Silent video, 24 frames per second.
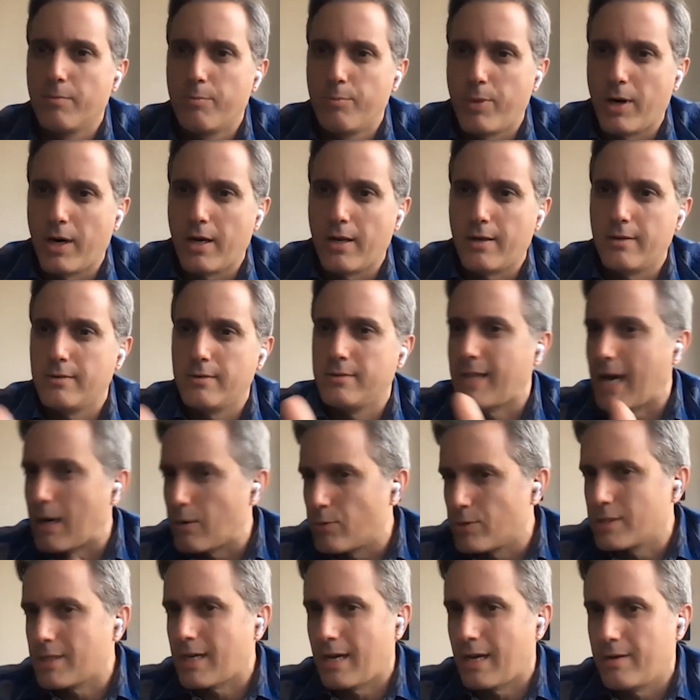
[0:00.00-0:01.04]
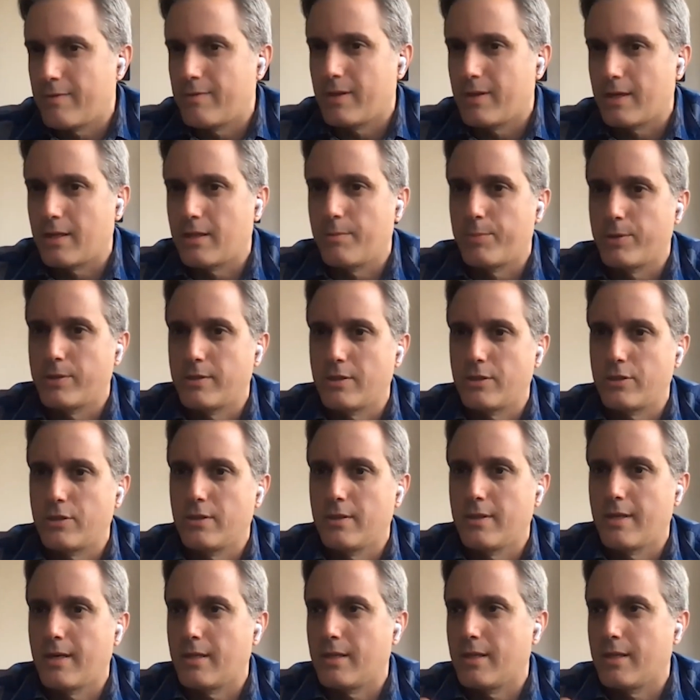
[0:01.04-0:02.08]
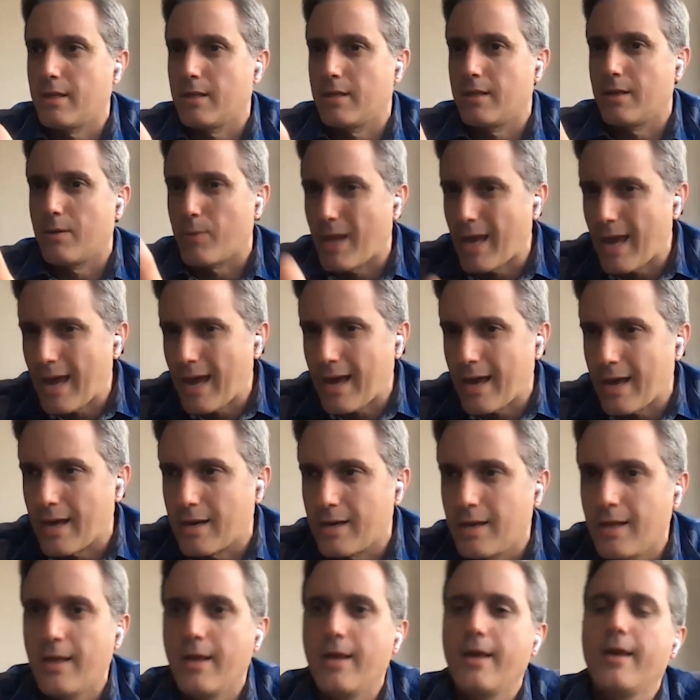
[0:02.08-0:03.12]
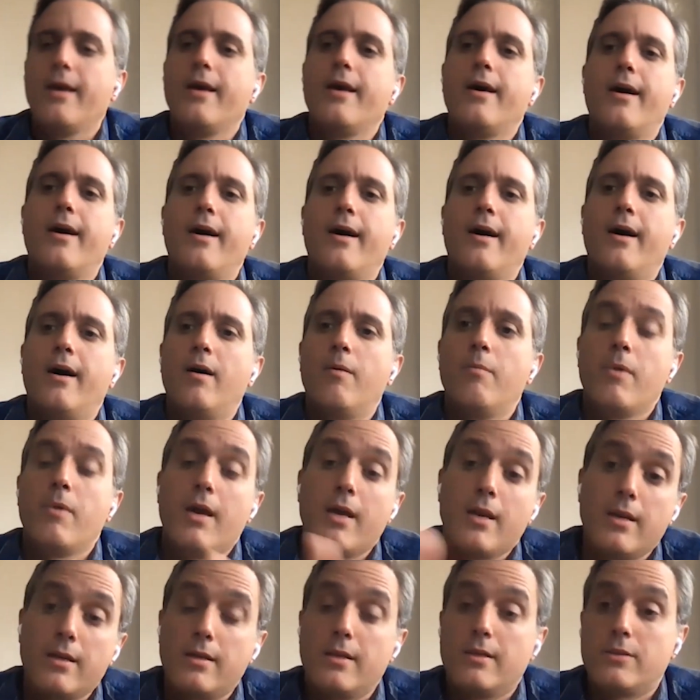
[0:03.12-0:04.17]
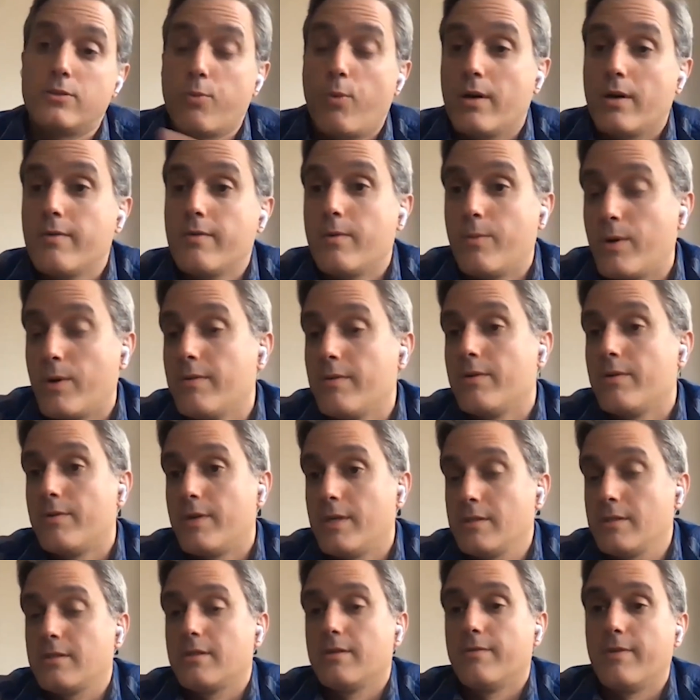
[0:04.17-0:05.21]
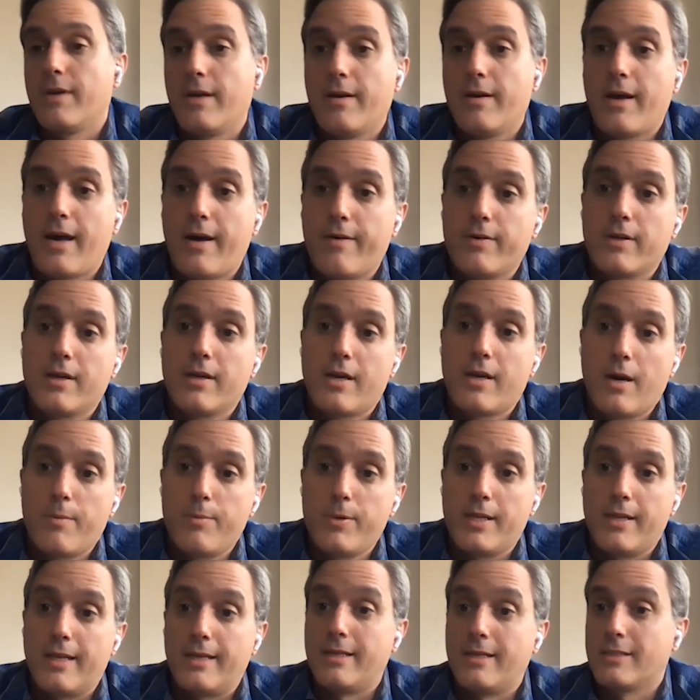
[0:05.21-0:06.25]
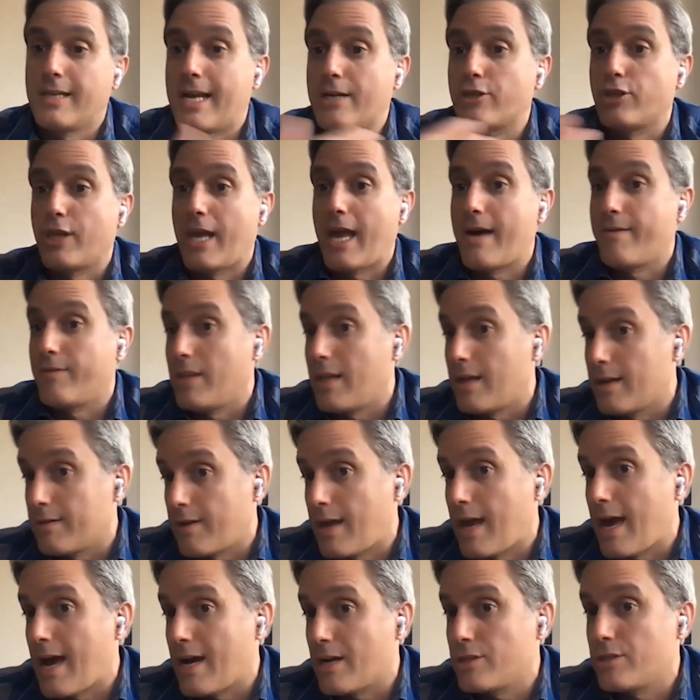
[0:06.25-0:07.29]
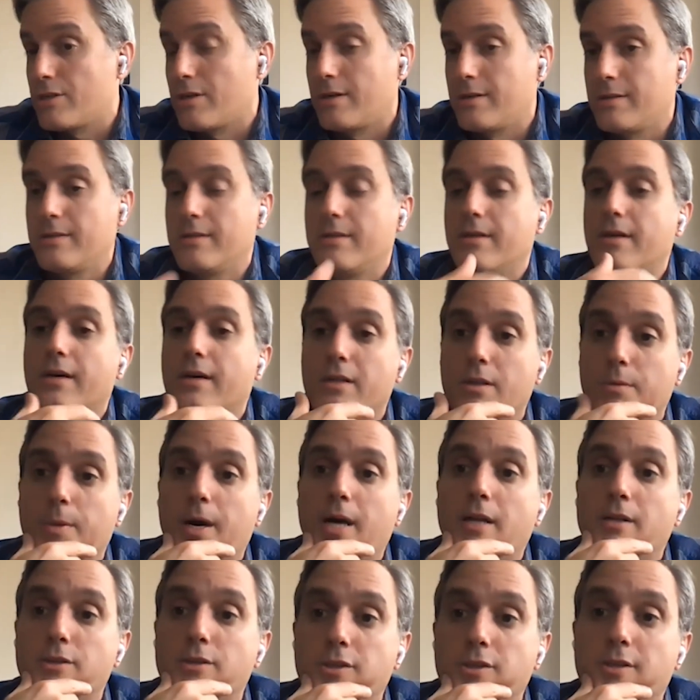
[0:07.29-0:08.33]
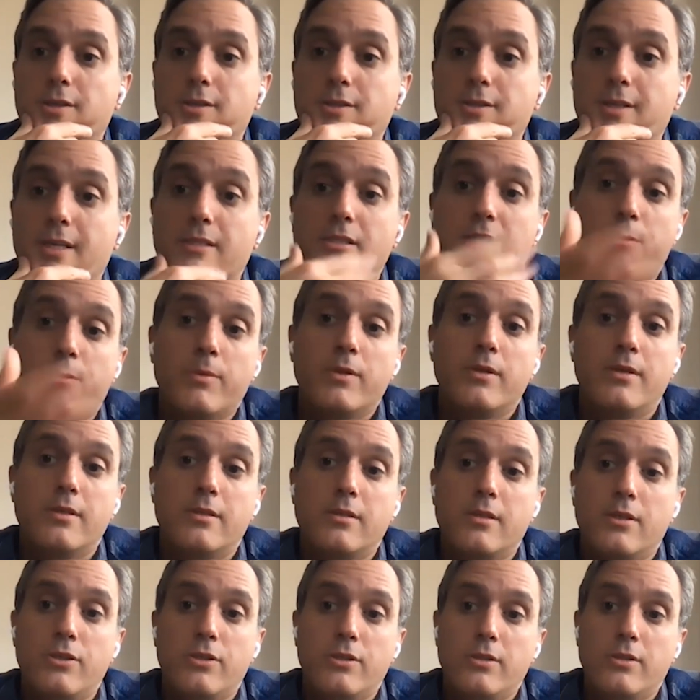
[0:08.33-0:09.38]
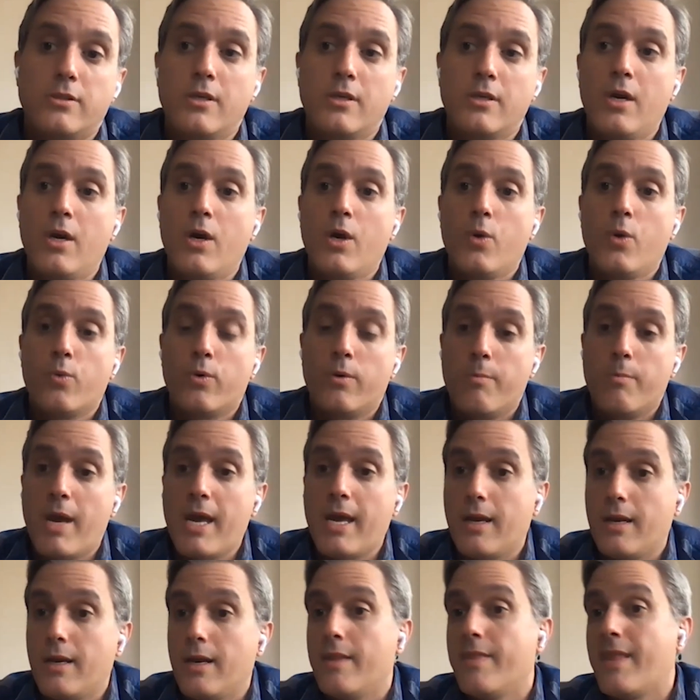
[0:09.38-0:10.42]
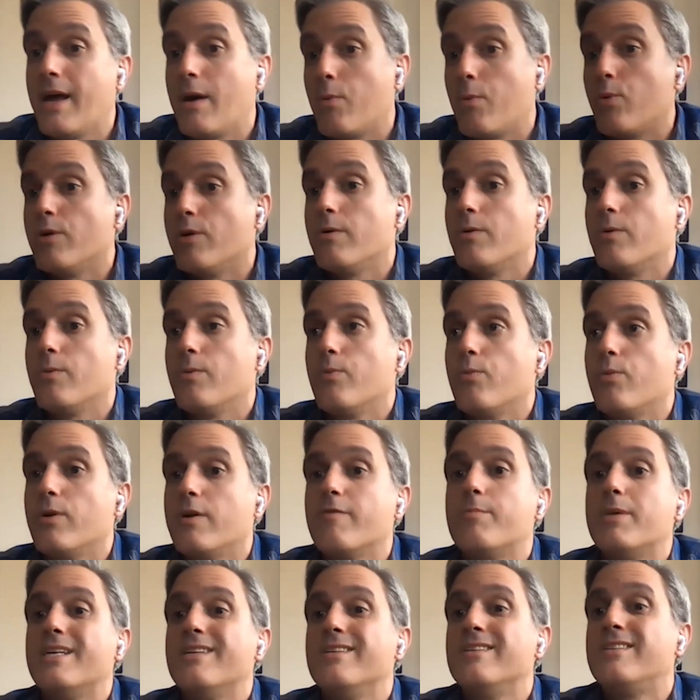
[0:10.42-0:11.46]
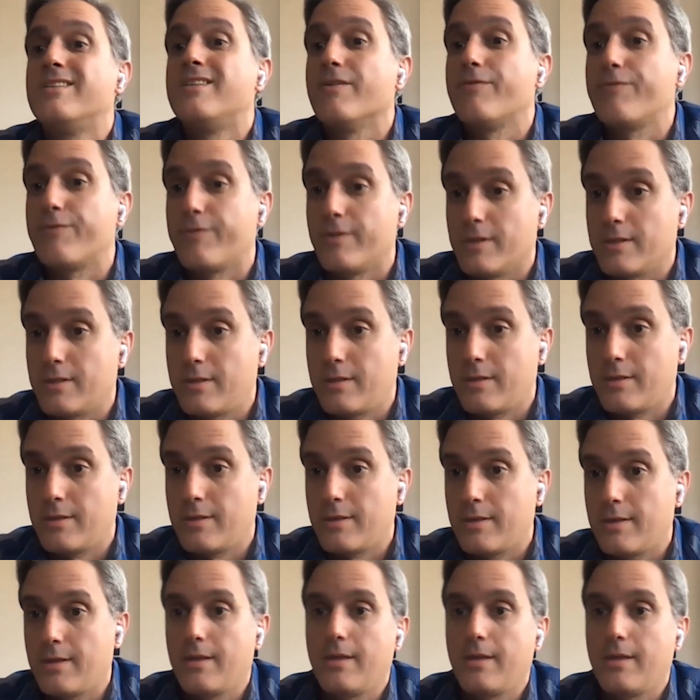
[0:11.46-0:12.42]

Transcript: but that was kind of like the position that we had, and it's one of the risks of having a company that doesn't actually have a lot of cash on the balance sheet, is that some of the decisions were made that would have been different